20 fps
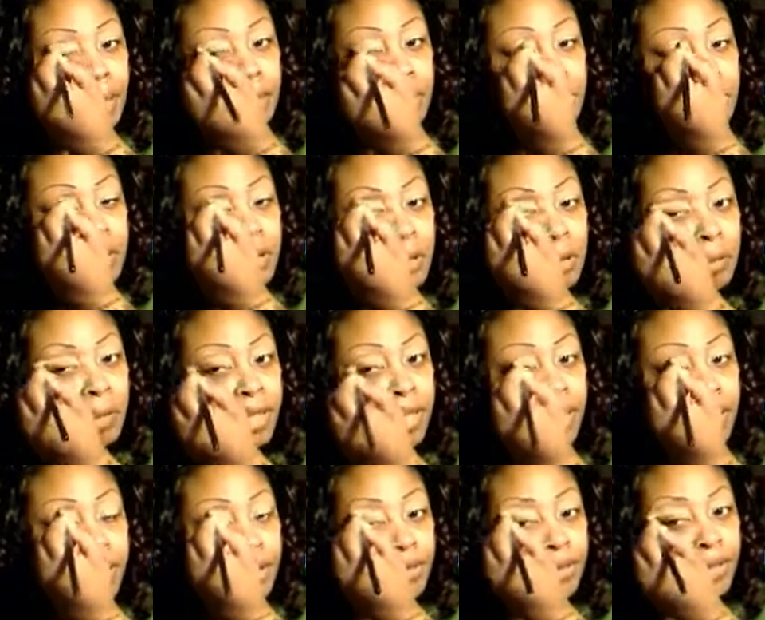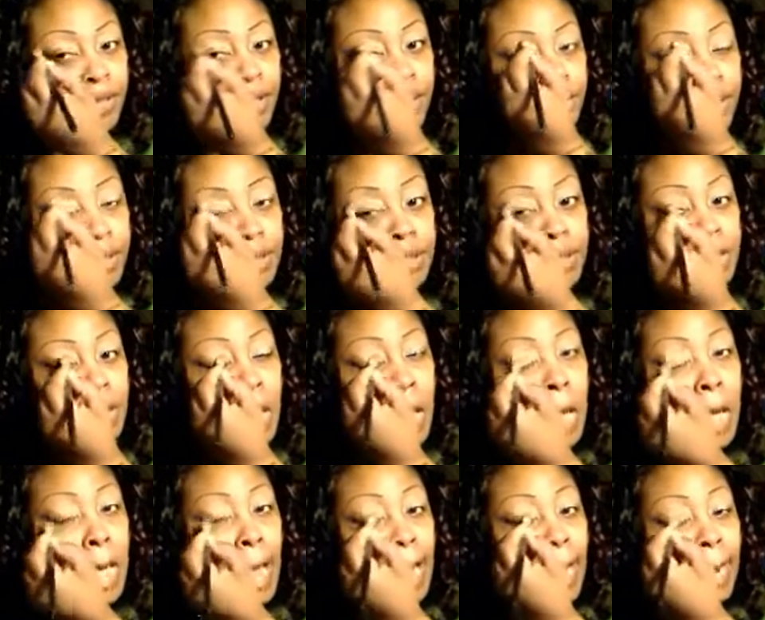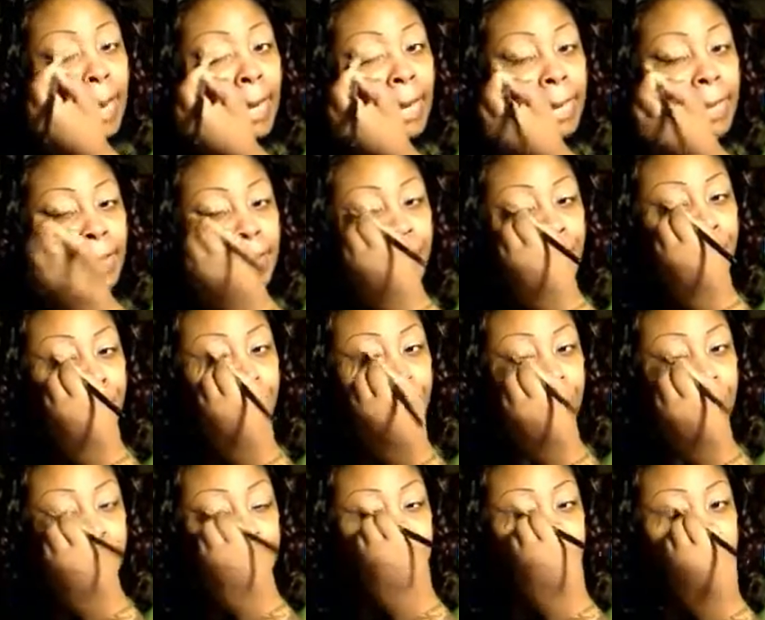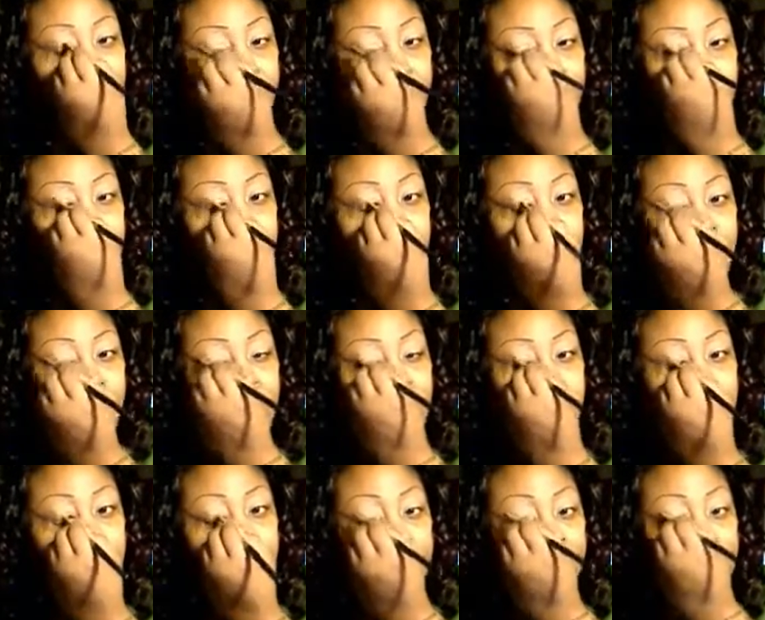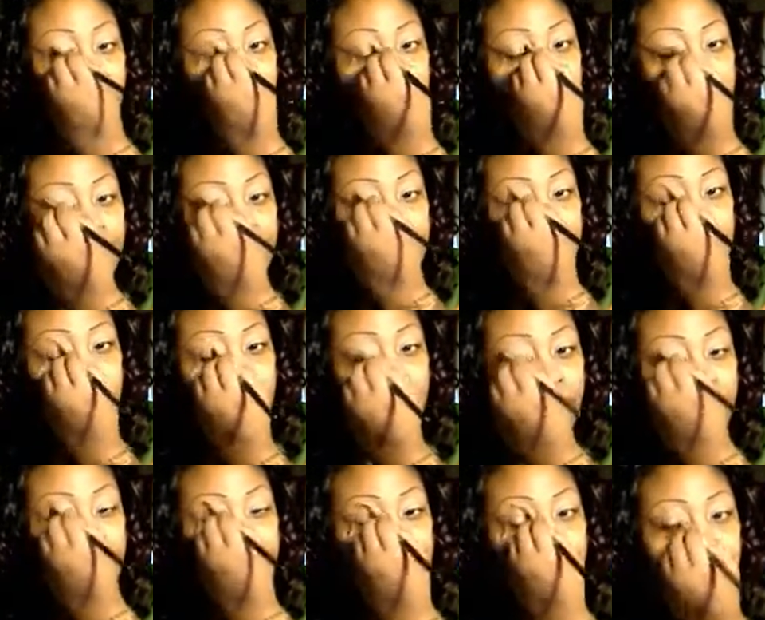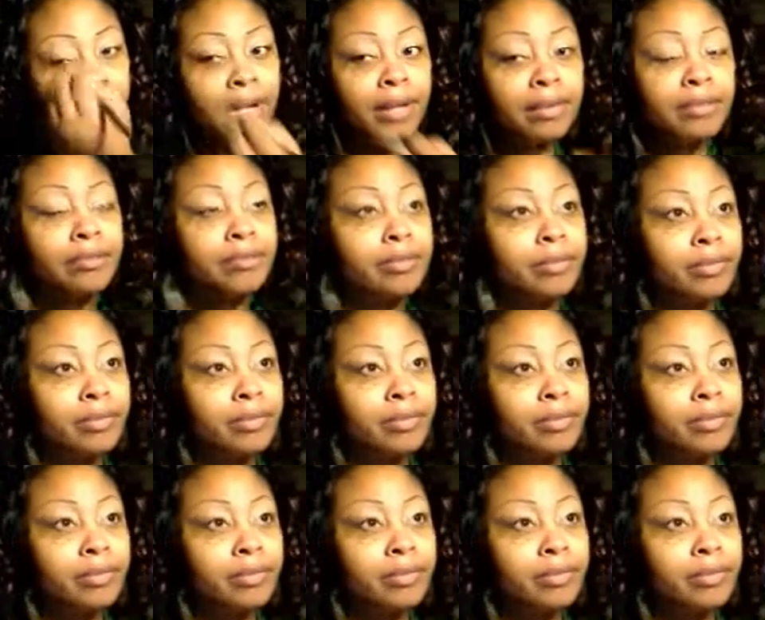and I can do so many other things. And she was very upset with that.